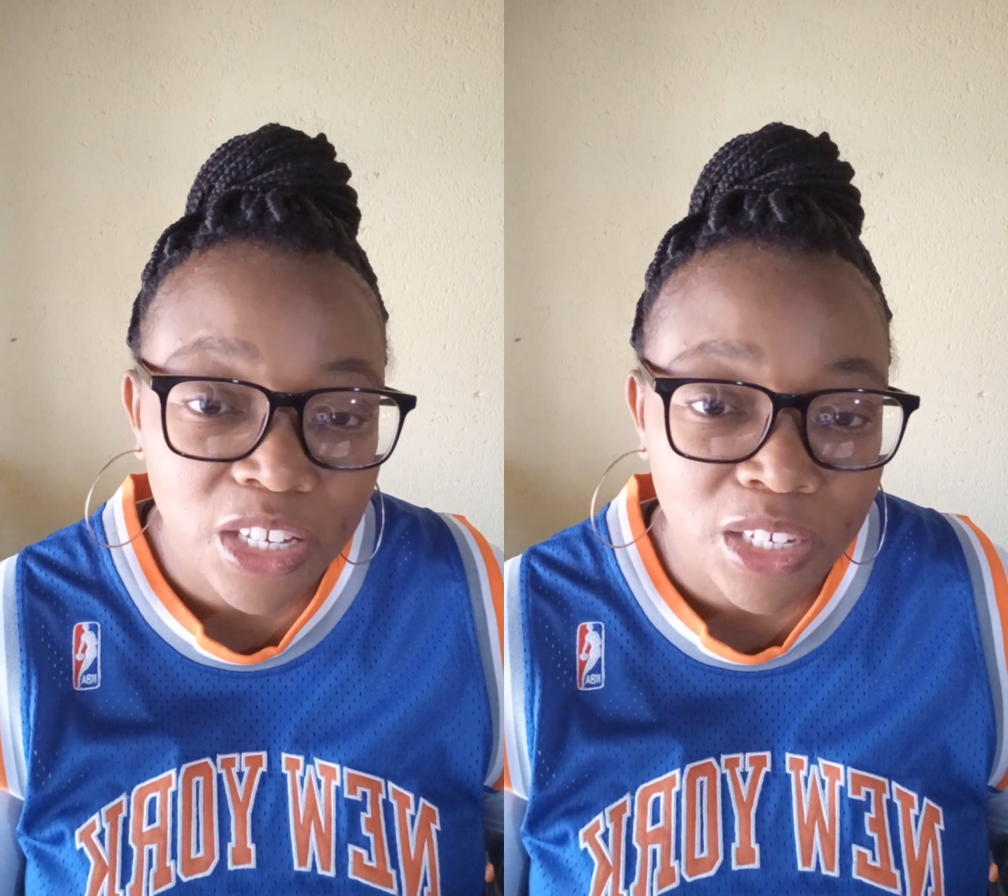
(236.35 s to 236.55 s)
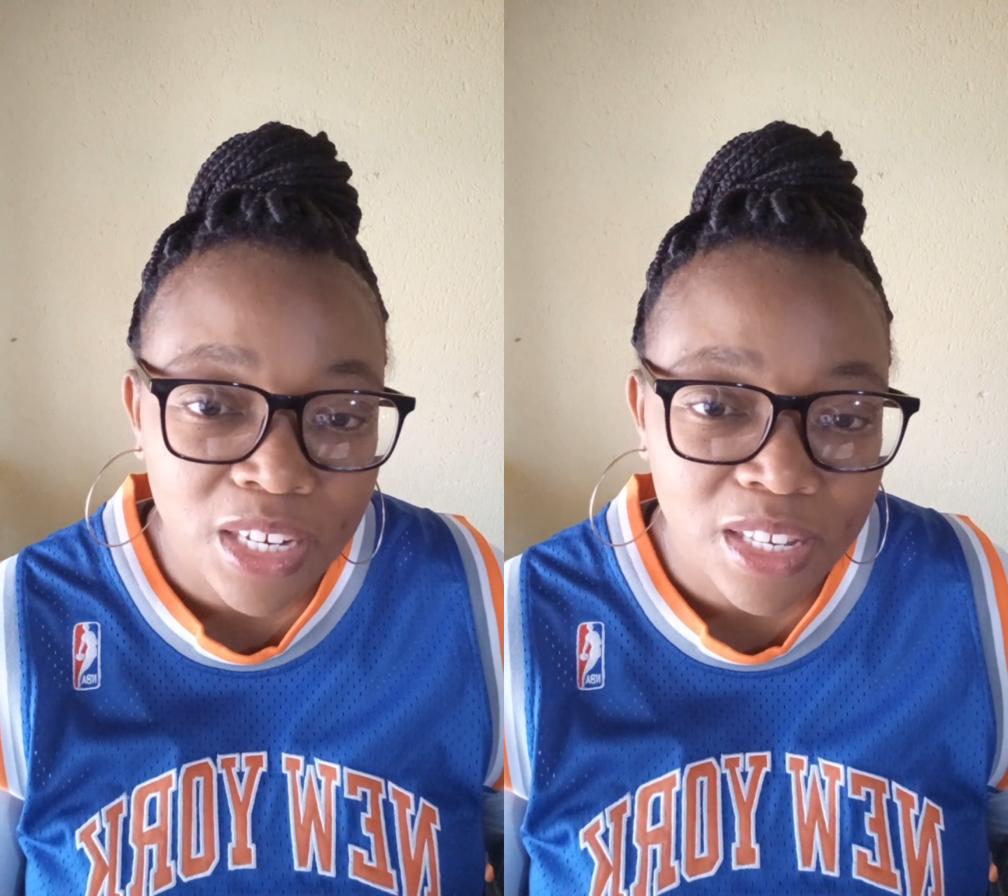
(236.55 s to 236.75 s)

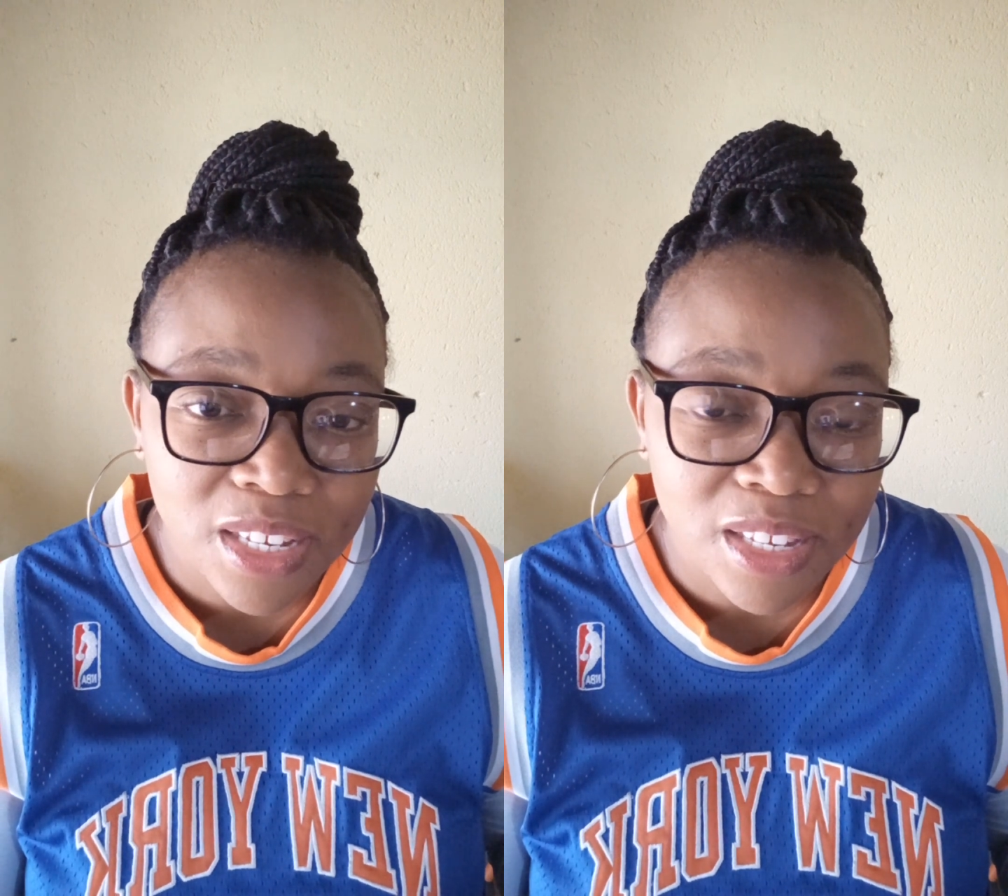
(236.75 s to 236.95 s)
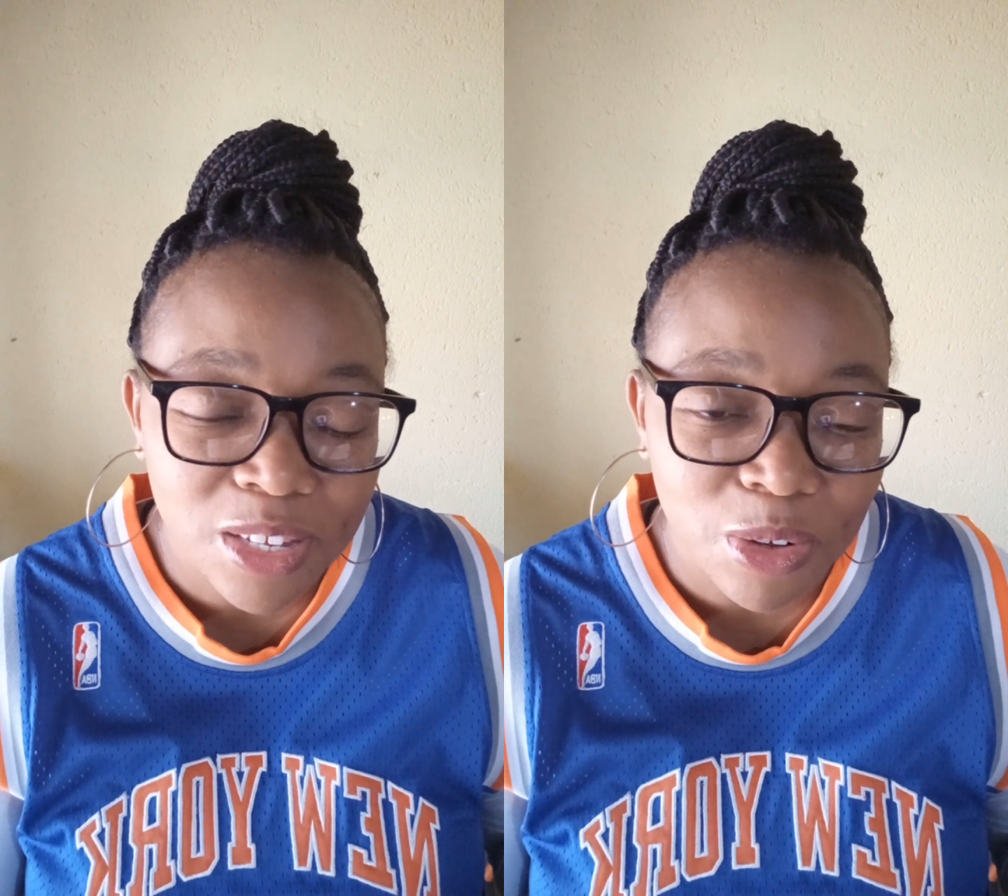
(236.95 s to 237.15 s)

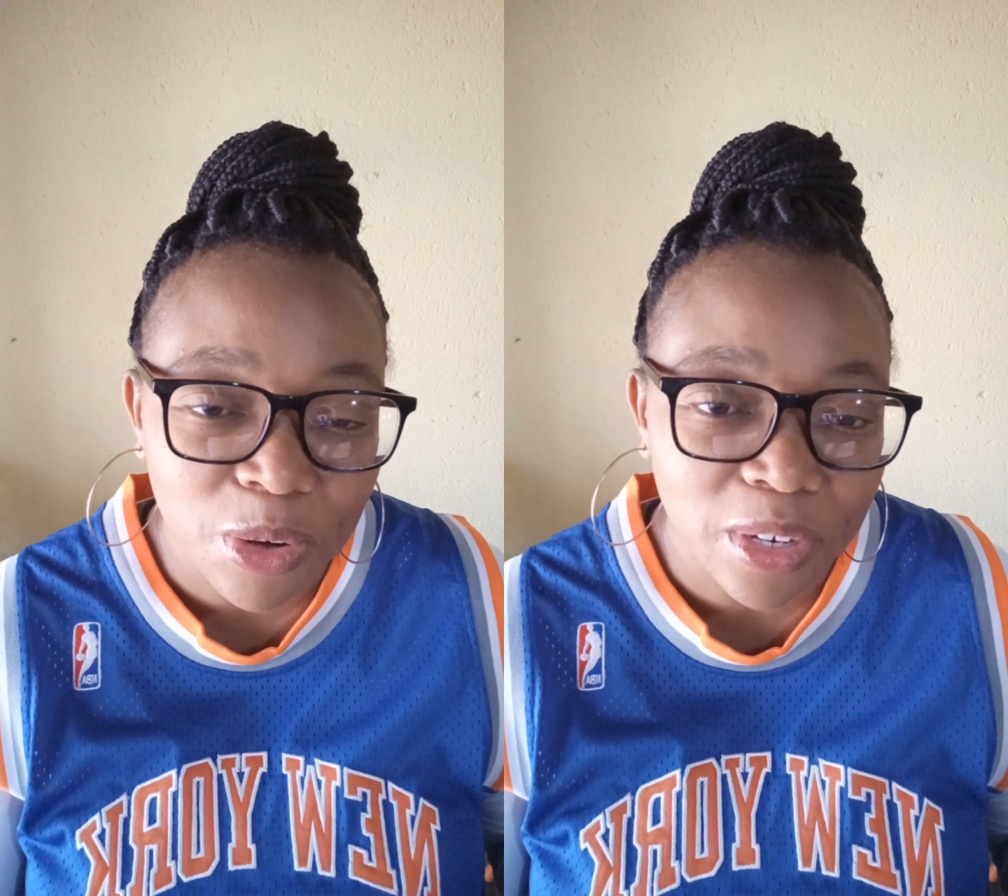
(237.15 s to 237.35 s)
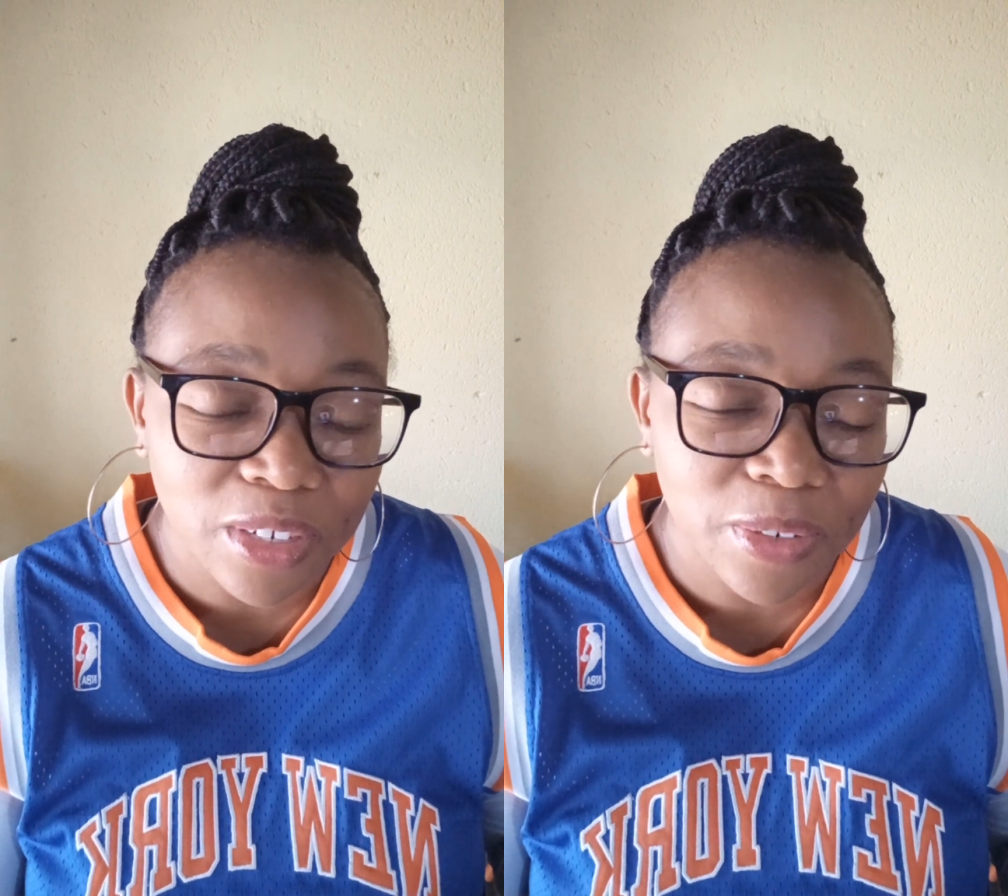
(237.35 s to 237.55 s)
jesus is
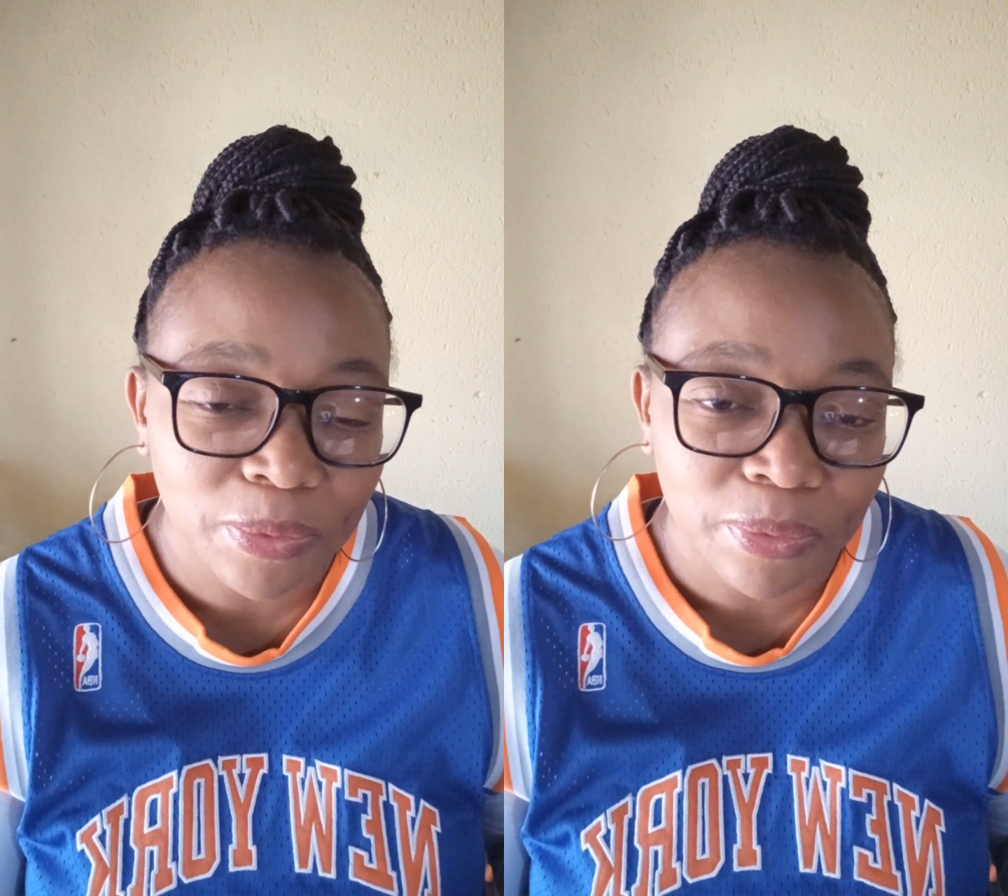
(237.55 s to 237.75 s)
lord